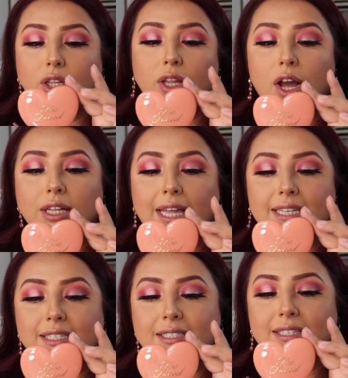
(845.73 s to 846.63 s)
long
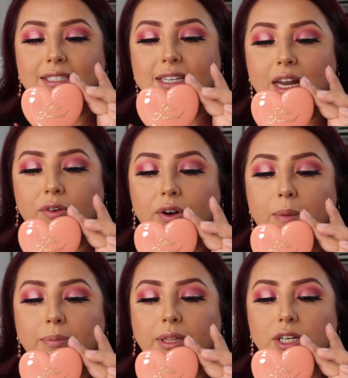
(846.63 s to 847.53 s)
lasting 16-hour
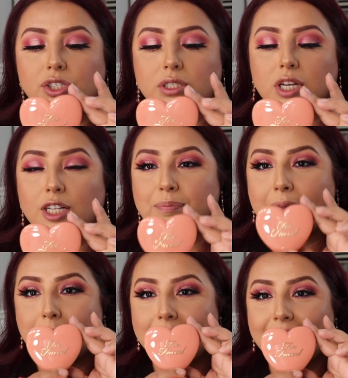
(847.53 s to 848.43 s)
blush. It's called
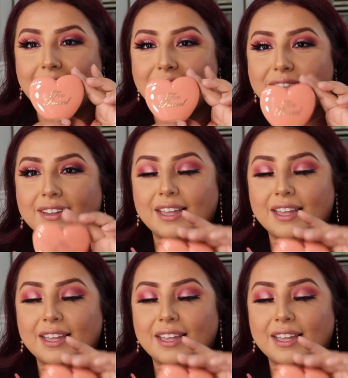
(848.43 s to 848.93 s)
Baby Love.